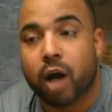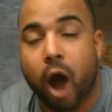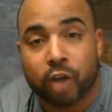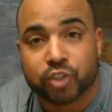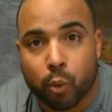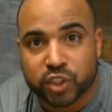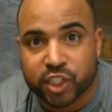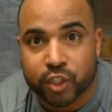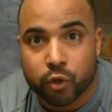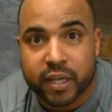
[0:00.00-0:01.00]
Also, what you
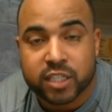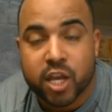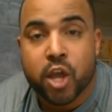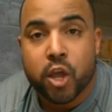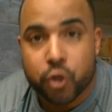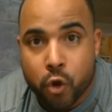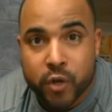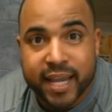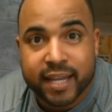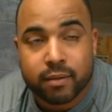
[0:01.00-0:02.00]
can do is you
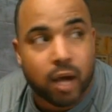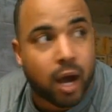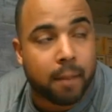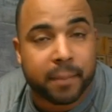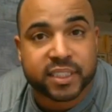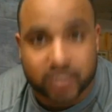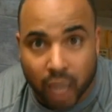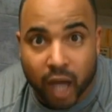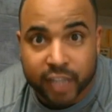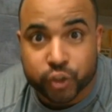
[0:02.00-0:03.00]
can
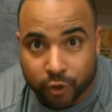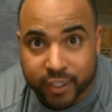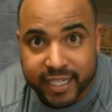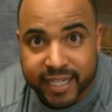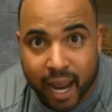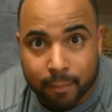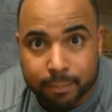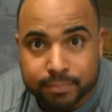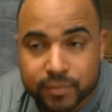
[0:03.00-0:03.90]
massage your kneecap.